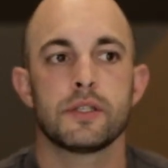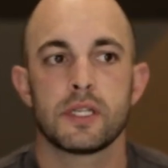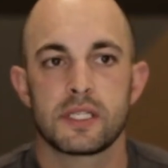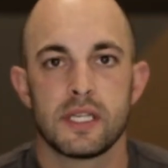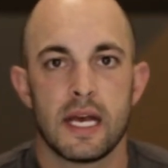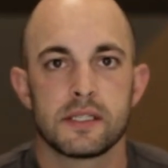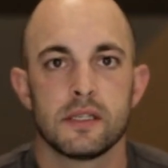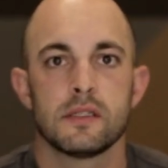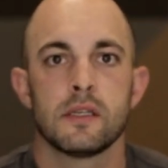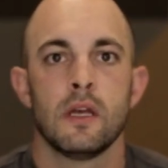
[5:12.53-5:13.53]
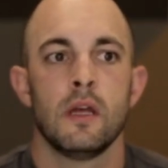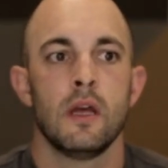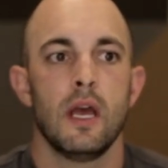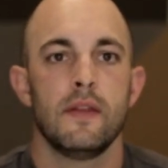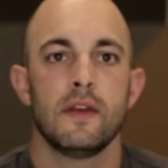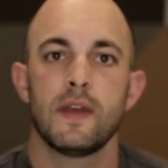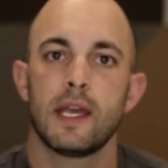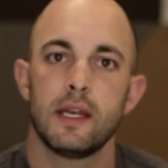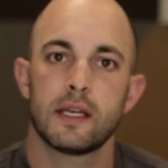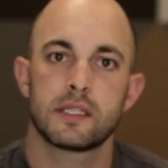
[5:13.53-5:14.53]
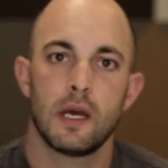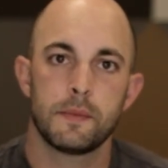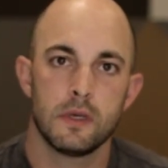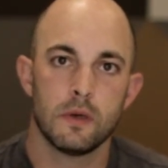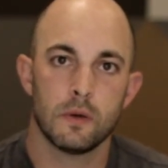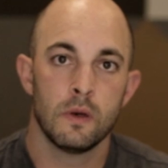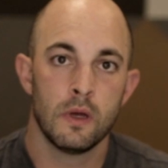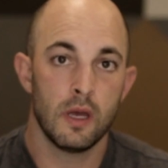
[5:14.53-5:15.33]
successes, and that they can accept you.